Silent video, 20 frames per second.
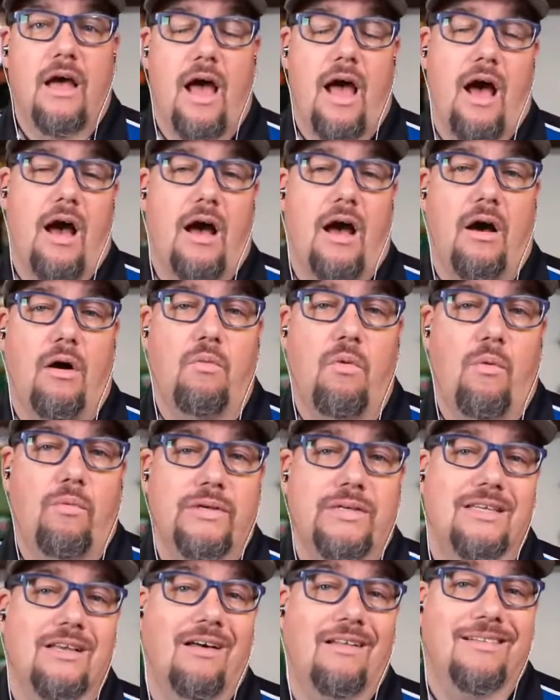what we
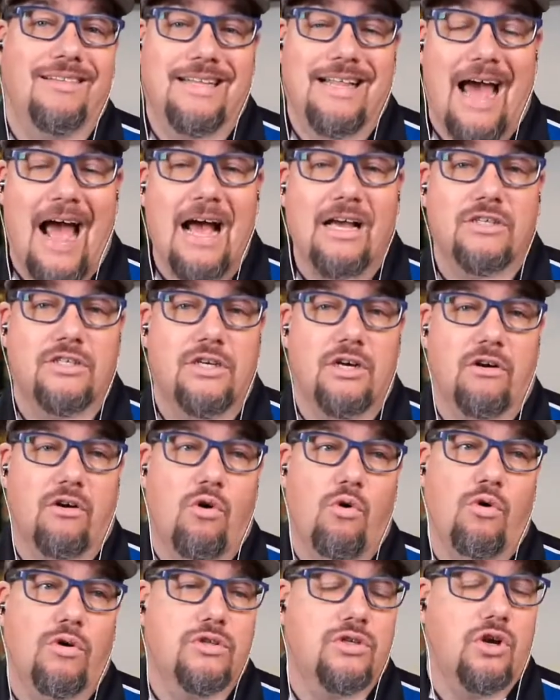saw last year, of
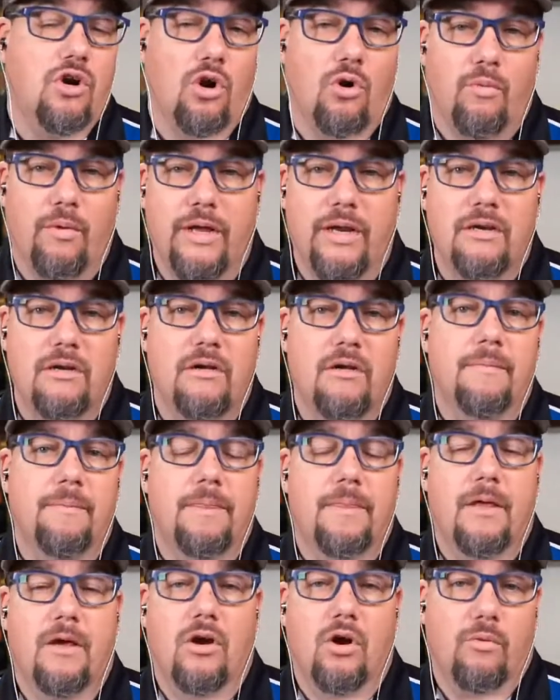course, Gerwin,
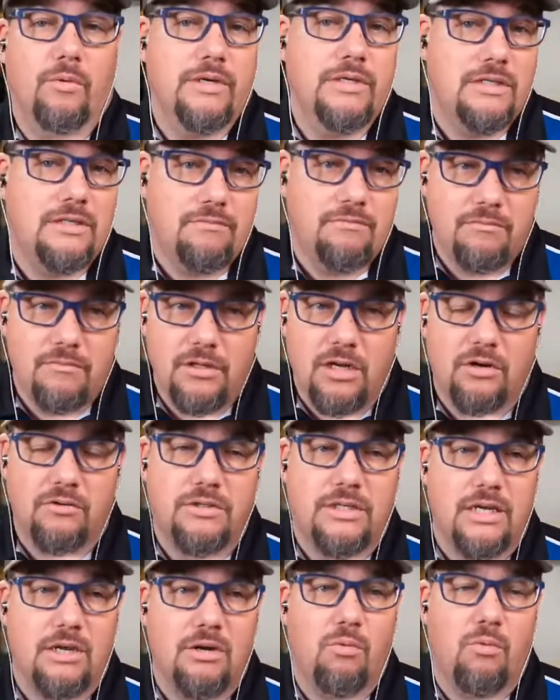you know,
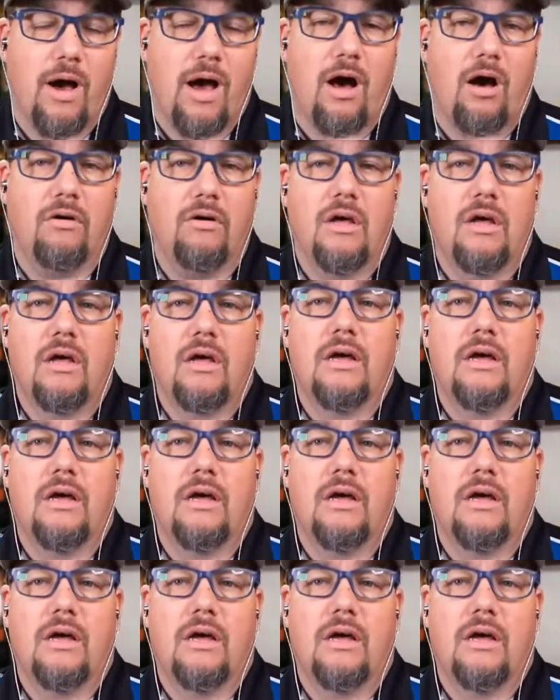did well.